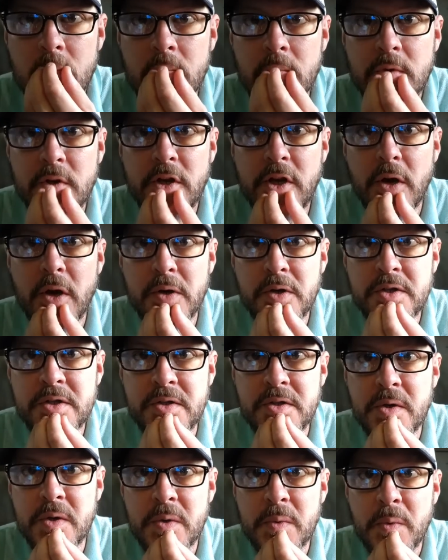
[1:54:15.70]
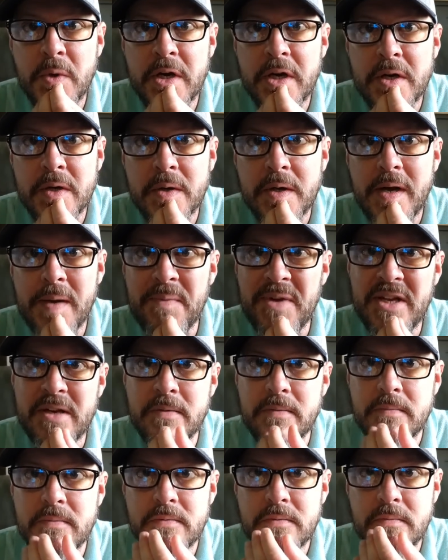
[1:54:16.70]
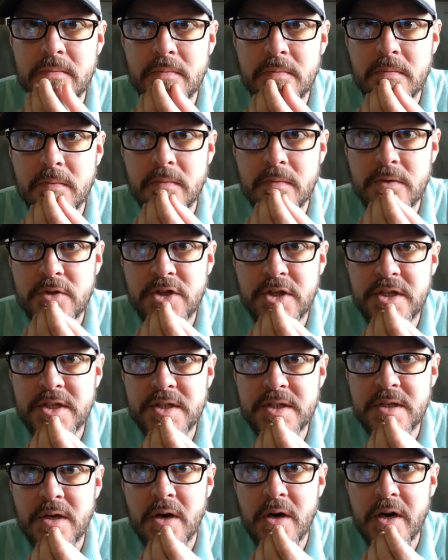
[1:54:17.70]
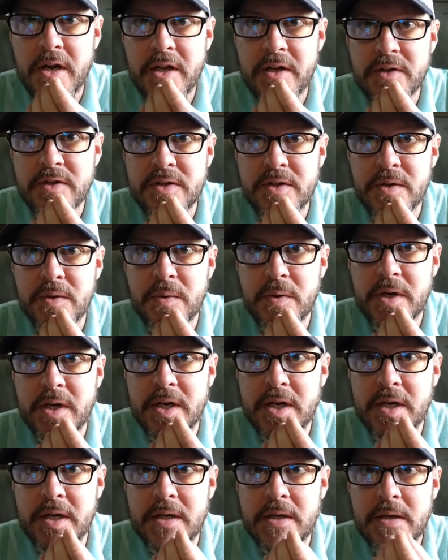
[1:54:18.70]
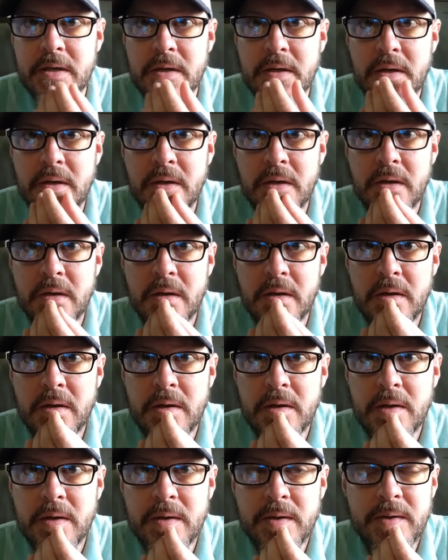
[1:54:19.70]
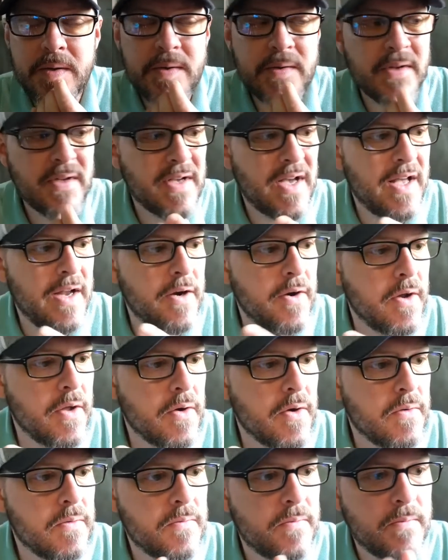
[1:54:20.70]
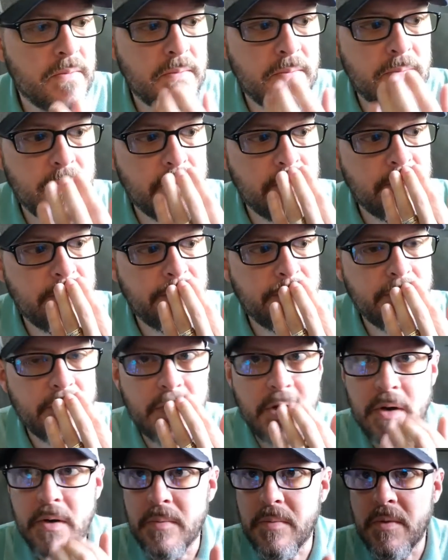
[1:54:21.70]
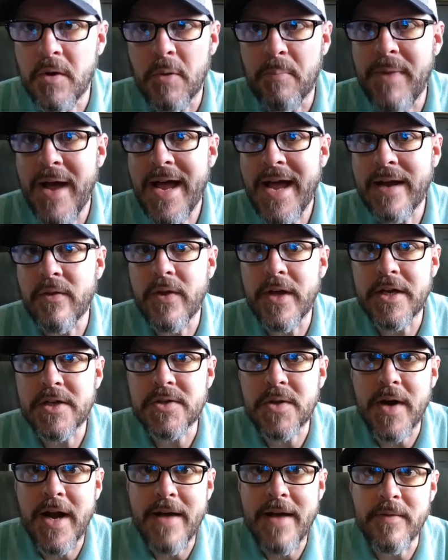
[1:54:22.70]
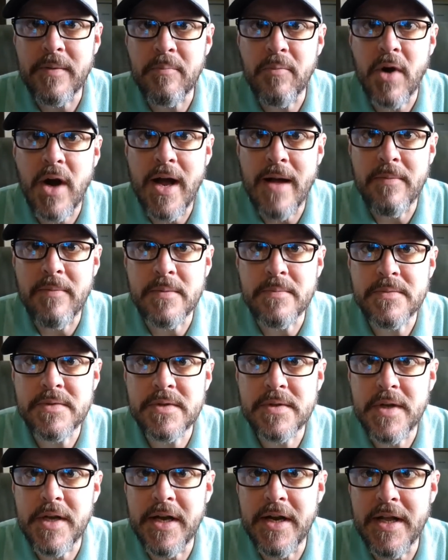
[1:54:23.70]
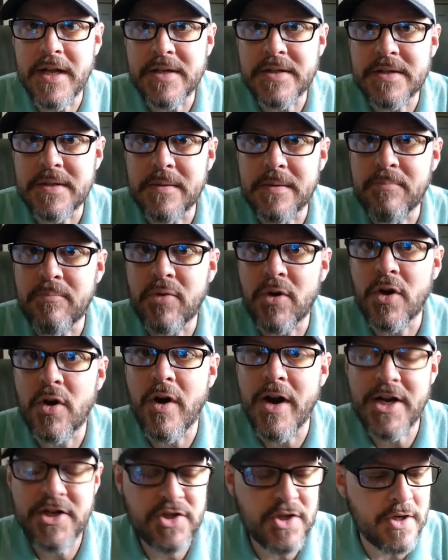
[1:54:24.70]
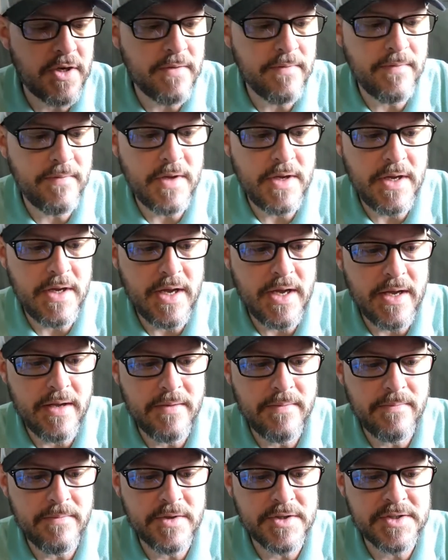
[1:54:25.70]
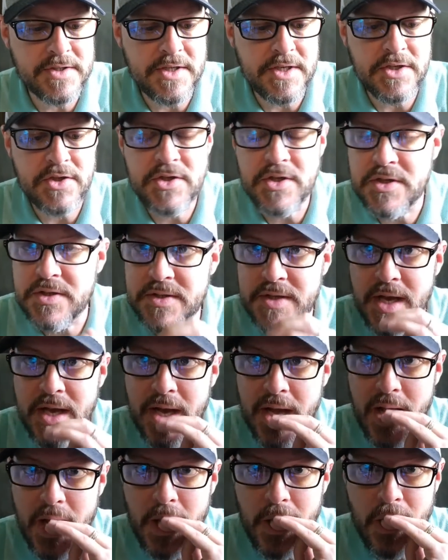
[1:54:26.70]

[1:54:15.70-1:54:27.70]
Dakota's doing well. I mean, she's starting to, I don't know, her back legs are having problems, and that's a progression of the disease she's got.